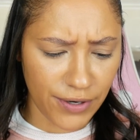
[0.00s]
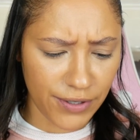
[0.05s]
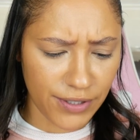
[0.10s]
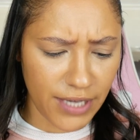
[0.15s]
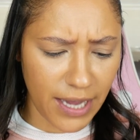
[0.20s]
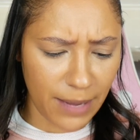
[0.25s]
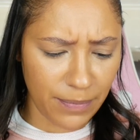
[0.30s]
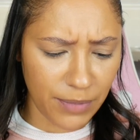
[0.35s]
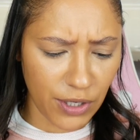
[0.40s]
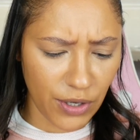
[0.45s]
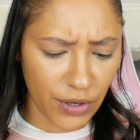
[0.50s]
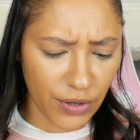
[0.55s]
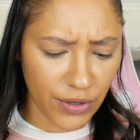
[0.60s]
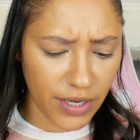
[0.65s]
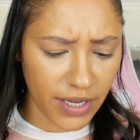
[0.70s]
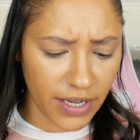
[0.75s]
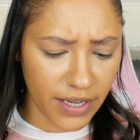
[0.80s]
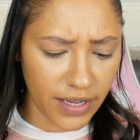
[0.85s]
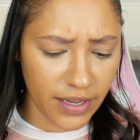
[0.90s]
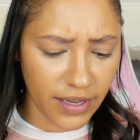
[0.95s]

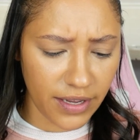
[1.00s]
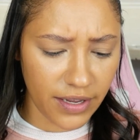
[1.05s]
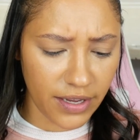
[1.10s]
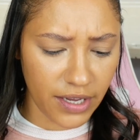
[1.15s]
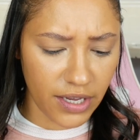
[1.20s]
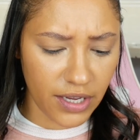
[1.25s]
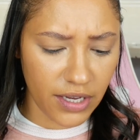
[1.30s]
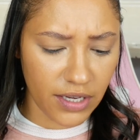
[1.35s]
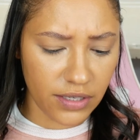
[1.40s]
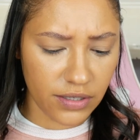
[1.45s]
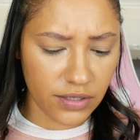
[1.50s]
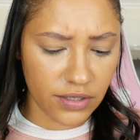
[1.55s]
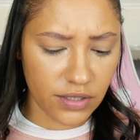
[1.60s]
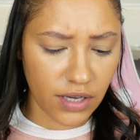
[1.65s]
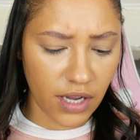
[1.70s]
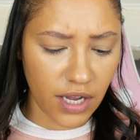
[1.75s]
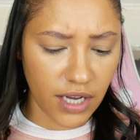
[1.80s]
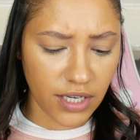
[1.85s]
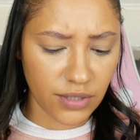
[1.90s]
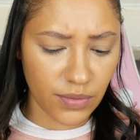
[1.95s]
Tapioca
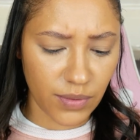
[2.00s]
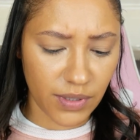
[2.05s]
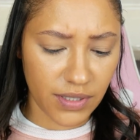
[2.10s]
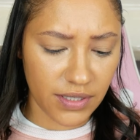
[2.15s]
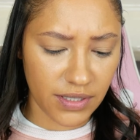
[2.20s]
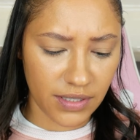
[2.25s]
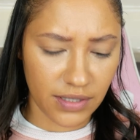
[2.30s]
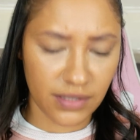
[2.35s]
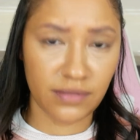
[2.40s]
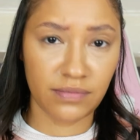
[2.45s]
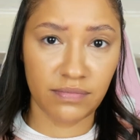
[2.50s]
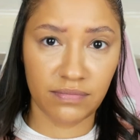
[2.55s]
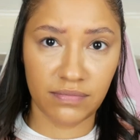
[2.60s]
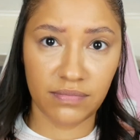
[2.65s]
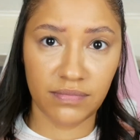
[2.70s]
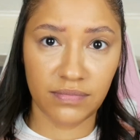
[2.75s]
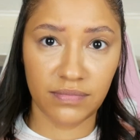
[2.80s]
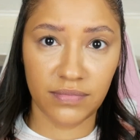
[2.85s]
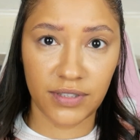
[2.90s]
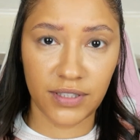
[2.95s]
starch, which is
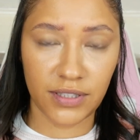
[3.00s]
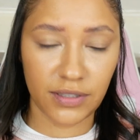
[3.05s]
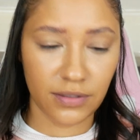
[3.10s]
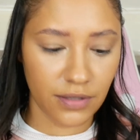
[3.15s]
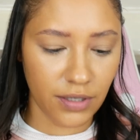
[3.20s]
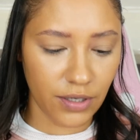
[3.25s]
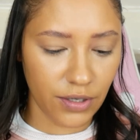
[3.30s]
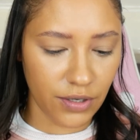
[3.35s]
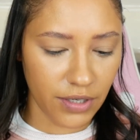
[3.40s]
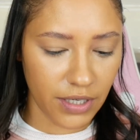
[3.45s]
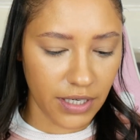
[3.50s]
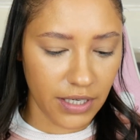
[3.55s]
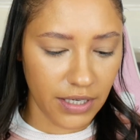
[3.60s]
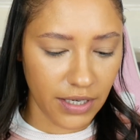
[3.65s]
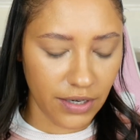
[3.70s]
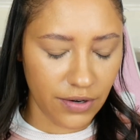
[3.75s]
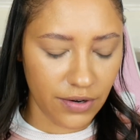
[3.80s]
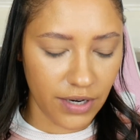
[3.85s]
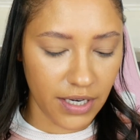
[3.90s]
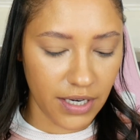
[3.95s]
a cooking
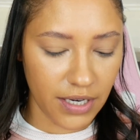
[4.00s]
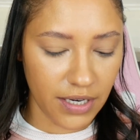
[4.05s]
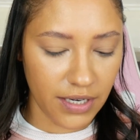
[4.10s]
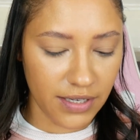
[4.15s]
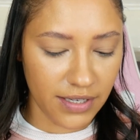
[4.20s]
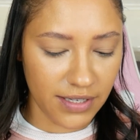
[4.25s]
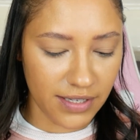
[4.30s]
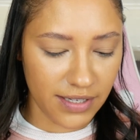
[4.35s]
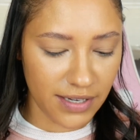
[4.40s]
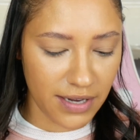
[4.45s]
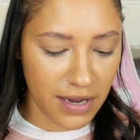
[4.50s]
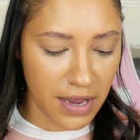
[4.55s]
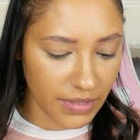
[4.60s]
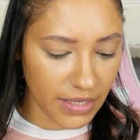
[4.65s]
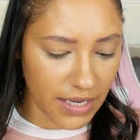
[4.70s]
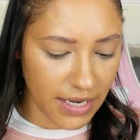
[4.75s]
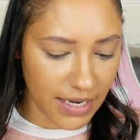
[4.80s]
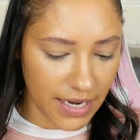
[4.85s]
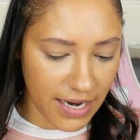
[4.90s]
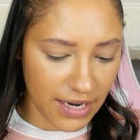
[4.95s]
ingredient,
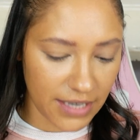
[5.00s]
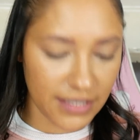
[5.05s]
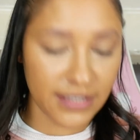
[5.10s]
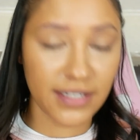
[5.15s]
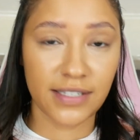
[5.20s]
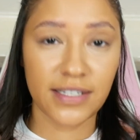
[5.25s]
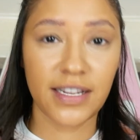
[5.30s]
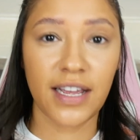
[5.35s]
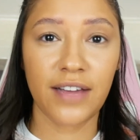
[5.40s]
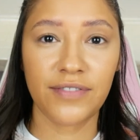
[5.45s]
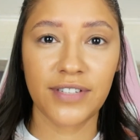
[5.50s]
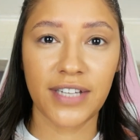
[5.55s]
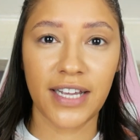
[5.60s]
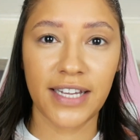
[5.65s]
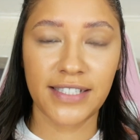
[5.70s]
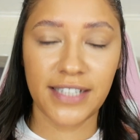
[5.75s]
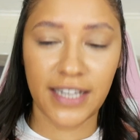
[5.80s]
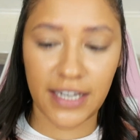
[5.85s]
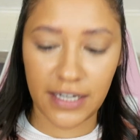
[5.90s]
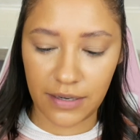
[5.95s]
and that does have
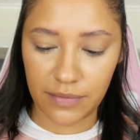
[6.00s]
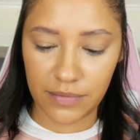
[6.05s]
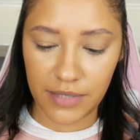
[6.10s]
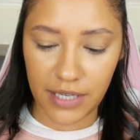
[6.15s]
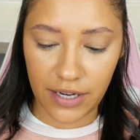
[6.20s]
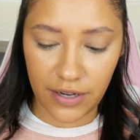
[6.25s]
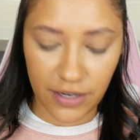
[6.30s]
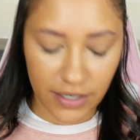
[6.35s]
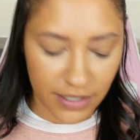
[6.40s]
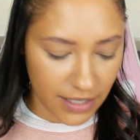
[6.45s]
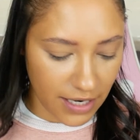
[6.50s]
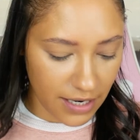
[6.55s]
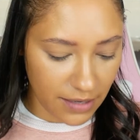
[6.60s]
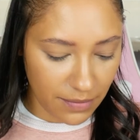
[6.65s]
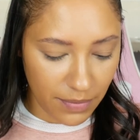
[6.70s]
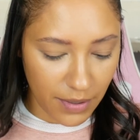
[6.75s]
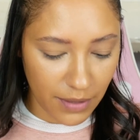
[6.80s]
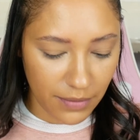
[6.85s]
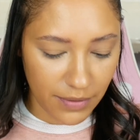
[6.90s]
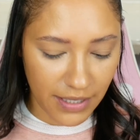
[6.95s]
titanium dioxide,
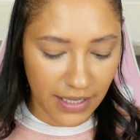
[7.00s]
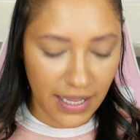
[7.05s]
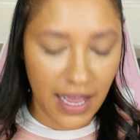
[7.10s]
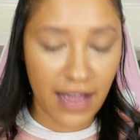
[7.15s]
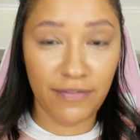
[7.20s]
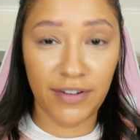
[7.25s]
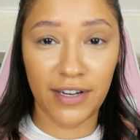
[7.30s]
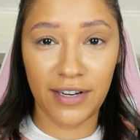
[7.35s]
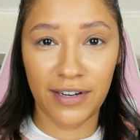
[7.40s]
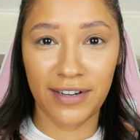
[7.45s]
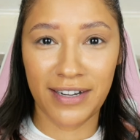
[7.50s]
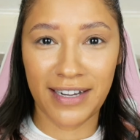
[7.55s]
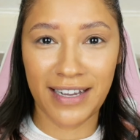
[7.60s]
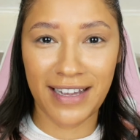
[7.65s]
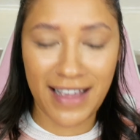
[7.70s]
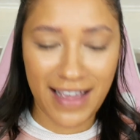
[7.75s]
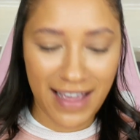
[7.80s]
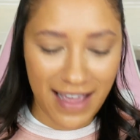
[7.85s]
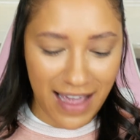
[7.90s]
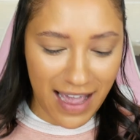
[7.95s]
but we'll have a look
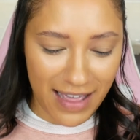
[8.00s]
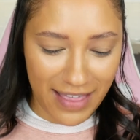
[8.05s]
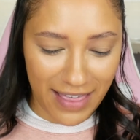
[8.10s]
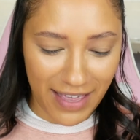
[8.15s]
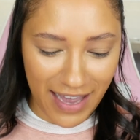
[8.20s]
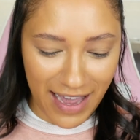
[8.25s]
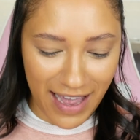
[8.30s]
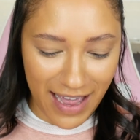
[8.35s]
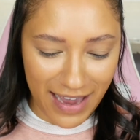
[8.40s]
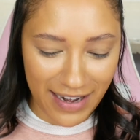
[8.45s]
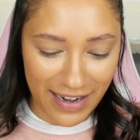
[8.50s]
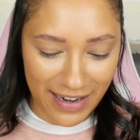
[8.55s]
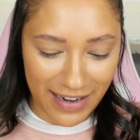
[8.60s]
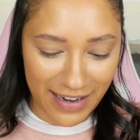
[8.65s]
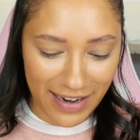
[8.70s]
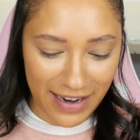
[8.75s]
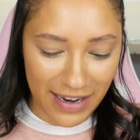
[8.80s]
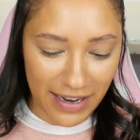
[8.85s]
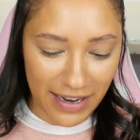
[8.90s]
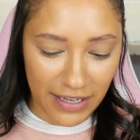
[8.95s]
at the end.
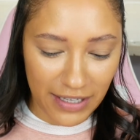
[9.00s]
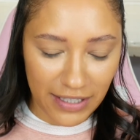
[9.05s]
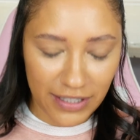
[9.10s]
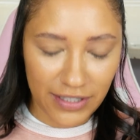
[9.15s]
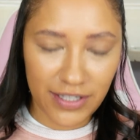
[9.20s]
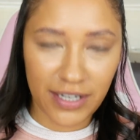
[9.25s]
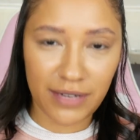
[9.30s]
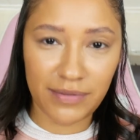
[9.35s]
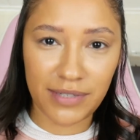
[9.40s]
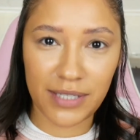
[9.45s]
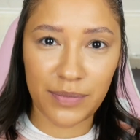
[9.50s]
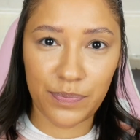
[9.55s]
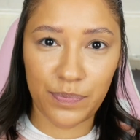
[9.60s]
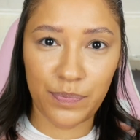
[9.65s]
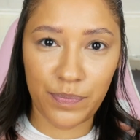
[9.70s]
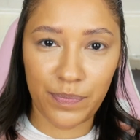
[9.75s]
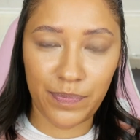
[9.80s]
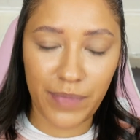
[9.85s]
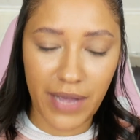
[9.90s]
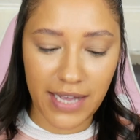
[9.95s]
So I'm just
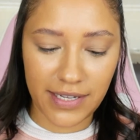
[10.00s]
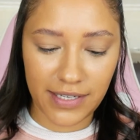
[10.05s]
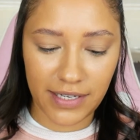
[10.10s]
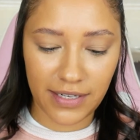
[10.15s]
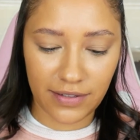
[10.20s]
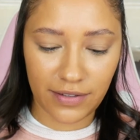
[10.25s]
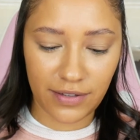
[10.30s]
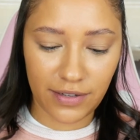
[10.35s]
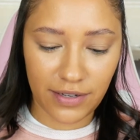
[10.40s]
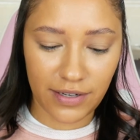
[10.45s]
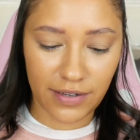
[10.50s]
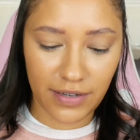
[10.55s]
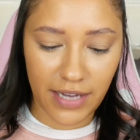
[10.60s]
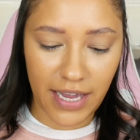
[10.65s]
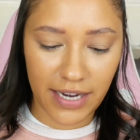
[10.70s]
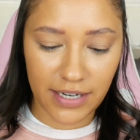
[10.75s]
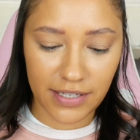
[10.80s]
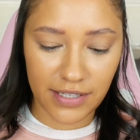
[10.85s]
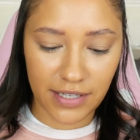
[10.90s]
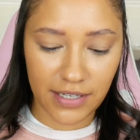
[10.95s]
patting the
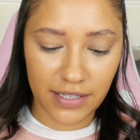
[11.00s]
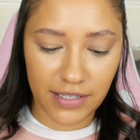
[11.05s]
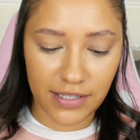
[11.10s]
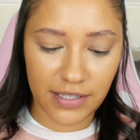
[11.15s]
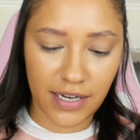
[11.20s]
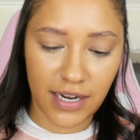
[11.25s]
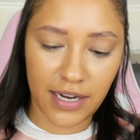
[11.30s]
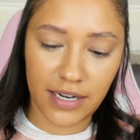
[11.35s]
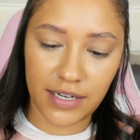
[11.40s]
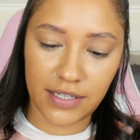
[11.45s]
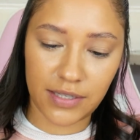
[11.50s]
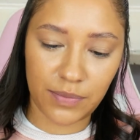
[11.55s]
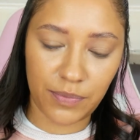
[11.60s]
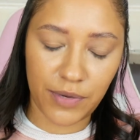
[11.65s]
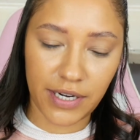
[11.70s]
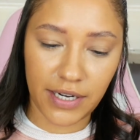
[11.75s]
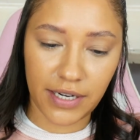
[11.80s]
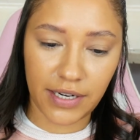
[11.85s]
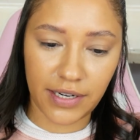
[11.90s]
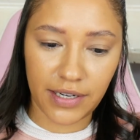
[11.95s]
excess and
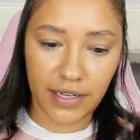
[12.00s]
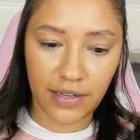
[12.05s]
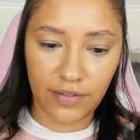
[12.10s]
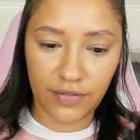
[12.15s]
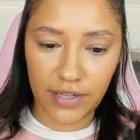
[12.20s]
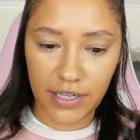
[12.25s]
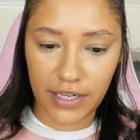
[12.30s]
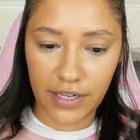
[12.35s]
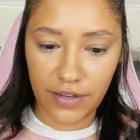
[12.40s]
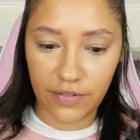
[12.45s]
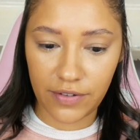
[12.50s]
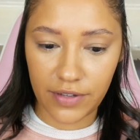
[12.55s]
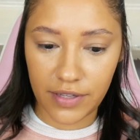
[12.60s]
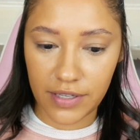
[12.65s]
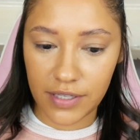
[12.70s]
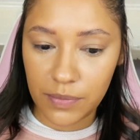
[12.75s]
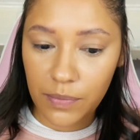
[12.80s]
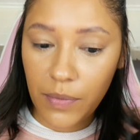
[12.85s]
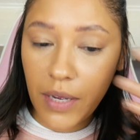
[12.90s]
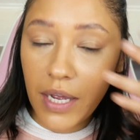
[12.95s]
spreading it evenly over the
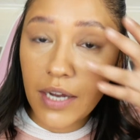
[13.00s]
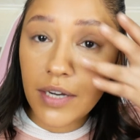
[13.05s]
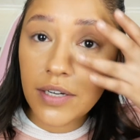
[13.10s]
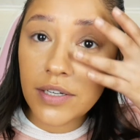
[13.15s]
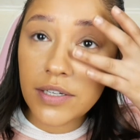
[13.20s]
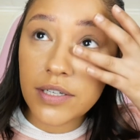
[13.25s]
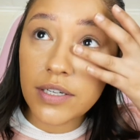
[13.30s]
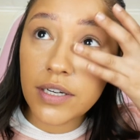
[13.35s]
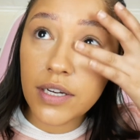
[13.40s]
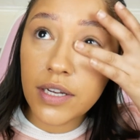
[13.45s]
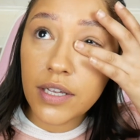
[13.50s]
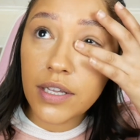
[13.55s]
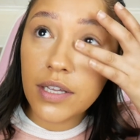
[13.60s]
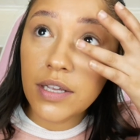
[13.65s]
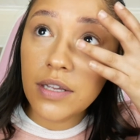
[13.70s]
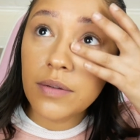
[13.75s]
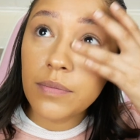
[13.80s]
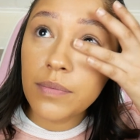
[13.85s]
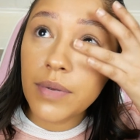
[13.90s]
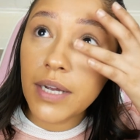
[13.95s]
sponge,
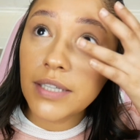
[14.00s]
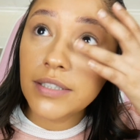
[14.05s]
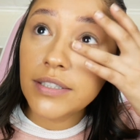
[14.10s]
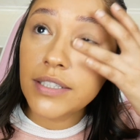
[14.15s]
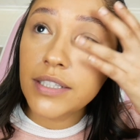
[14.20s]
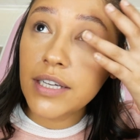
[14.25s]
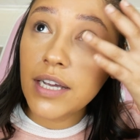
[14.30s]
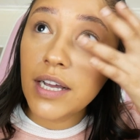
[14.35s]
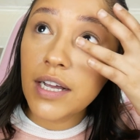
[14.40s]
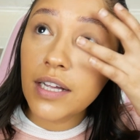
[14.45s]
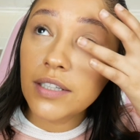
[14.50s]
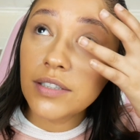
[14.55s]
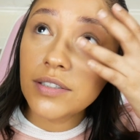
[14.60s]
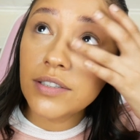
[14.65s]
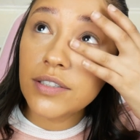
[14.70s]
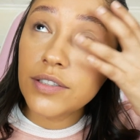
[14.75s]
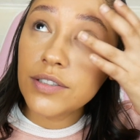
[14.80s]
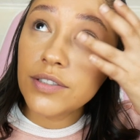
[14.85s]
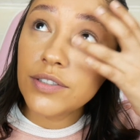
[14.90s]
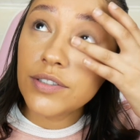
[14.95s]
patting out
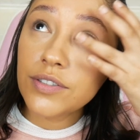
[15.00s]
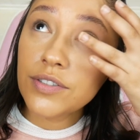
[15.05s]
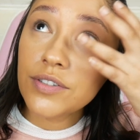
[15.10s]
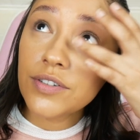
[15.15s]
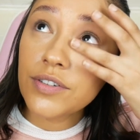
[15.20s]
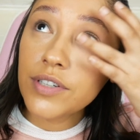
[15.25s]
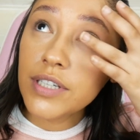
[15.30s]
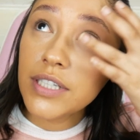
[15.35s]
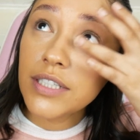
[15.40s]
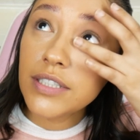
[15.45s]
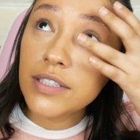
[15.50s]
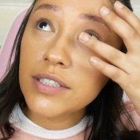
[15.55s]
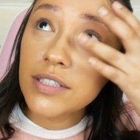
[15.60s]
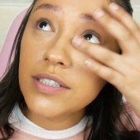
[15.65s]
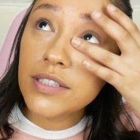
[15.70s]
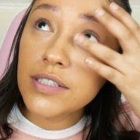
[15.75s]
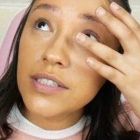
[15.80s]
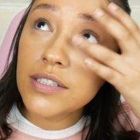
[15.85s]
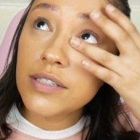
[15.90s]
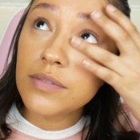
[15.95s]
those
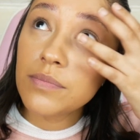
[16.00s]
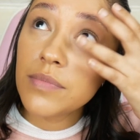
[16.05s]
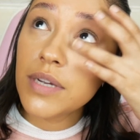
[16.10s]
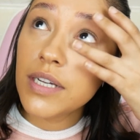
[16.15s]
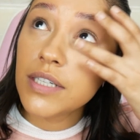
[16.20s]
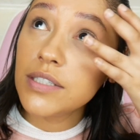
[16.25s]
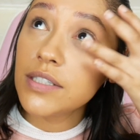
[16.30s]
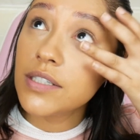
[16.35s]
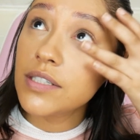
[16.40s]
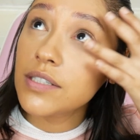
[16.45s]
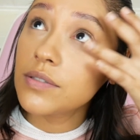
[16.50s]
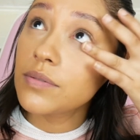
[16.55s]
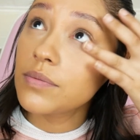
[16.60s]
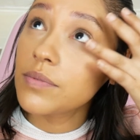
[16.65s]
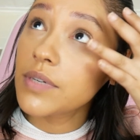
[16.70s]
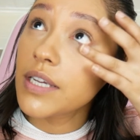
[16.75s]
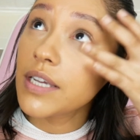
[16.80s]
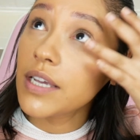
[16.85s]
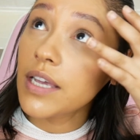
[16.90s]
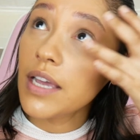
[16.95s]
creases as much as
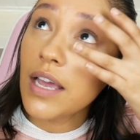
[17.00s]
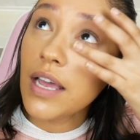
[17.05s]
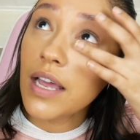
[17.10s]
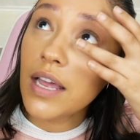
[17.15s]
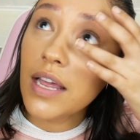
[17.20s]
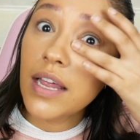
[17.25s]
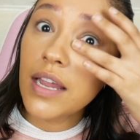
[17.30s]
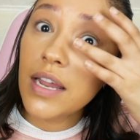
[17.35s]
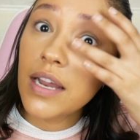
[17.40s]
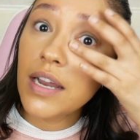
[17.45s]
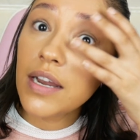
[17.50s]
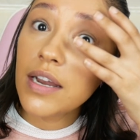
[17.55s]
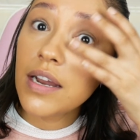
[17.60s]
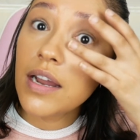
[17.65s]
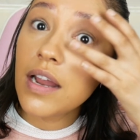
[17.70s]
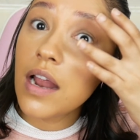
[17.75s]
we can.